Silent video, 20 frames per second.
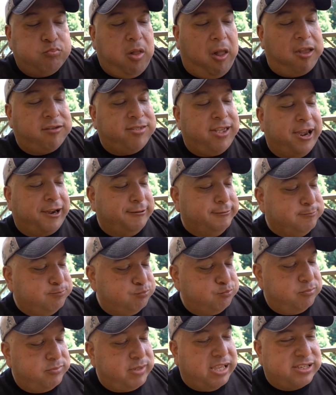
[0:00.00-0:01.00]
That's like
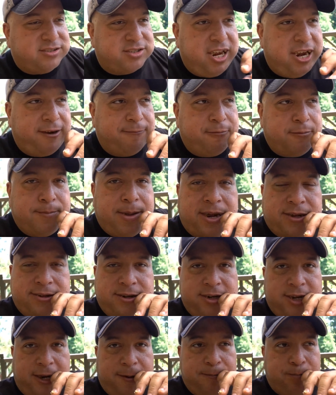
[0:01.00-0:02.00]
that saying from back in
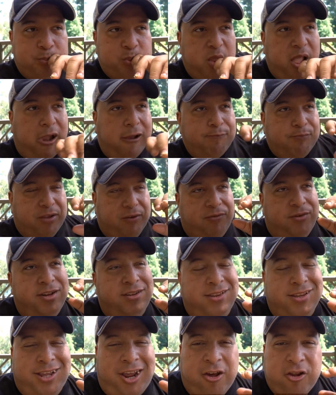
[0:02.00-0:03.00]
the day. If it
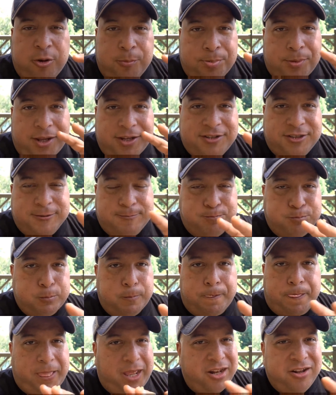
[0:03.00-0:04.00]
doesn't get out of the place,
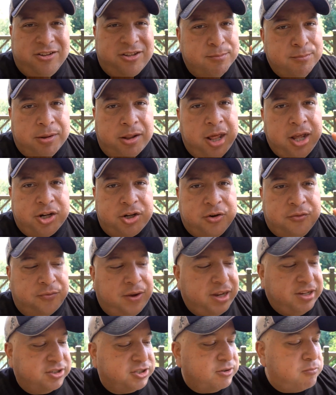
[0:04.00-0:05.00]
it doesn't belong in your
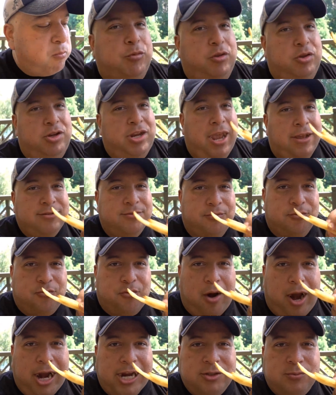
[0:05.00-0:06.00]
face. You have some
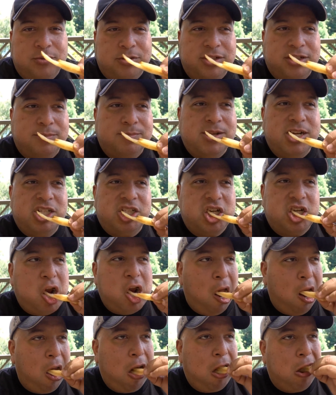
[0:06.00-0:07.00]
fries with this mixture.
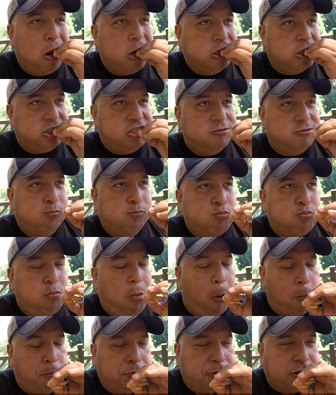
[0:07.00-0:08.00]

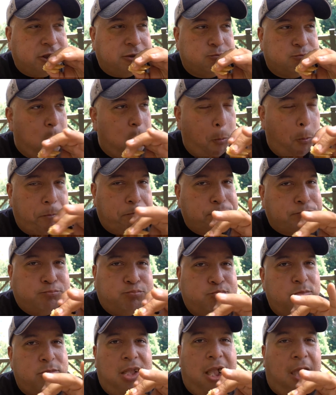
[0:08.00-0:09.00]
Oh, good.
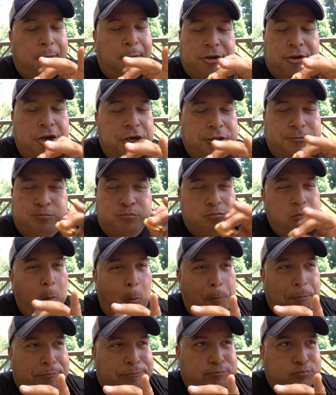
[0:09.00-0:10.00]
That right there.
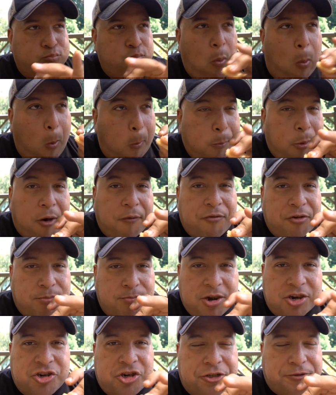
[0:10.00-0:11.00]
Perfect
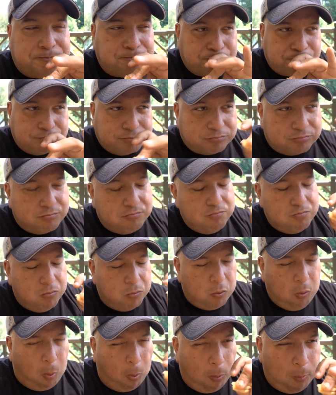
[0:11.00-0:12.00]
mixture.
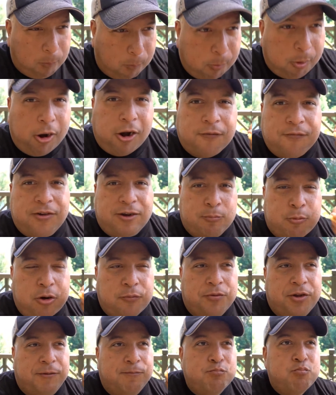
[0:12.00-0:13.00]
Perfect,
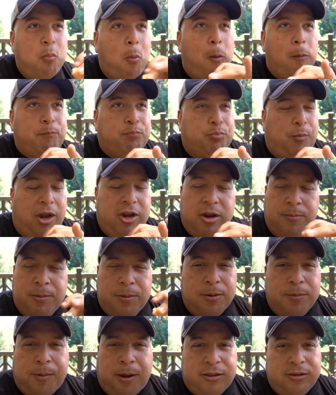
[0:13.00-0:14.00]
perfect. I know
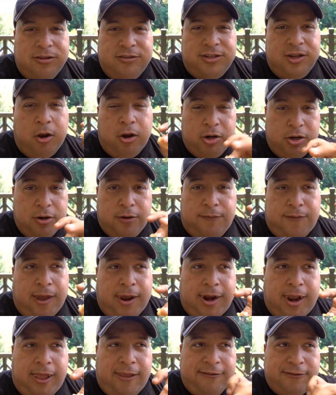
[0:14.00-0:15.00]
people are probably gonna say, "Oh, you're a
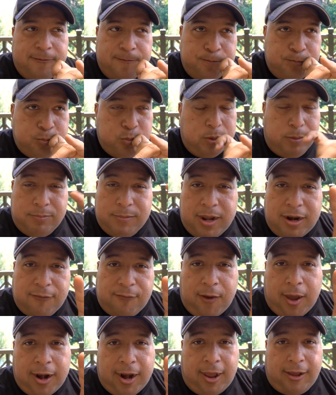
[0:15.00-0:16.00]
fat ass." I'm not a
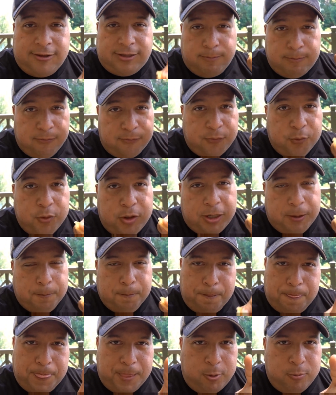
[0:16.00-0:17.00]
fat ass. I'm a foodie.
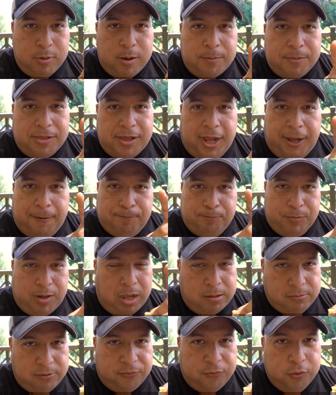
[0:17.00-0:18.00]
Remember that.
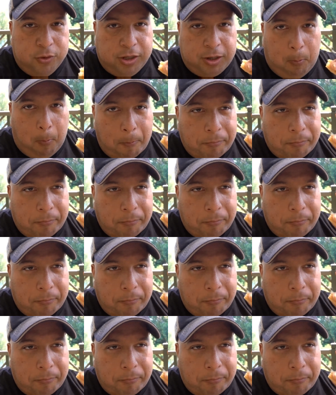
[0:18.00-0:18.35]
I'm a foodie.